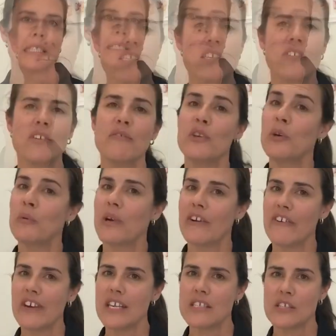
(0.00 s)
So if you're
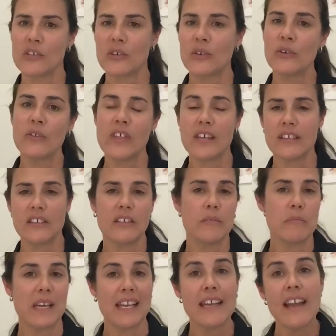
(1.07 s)
worried at all that you
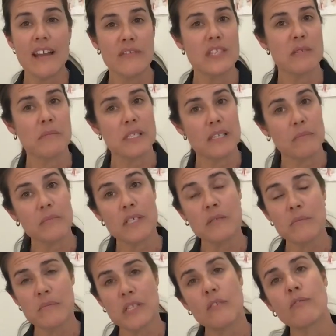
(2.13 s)
may have some
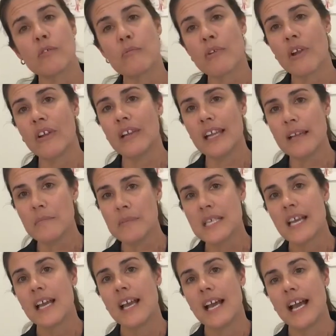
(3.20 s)
symptoms of a prolapse,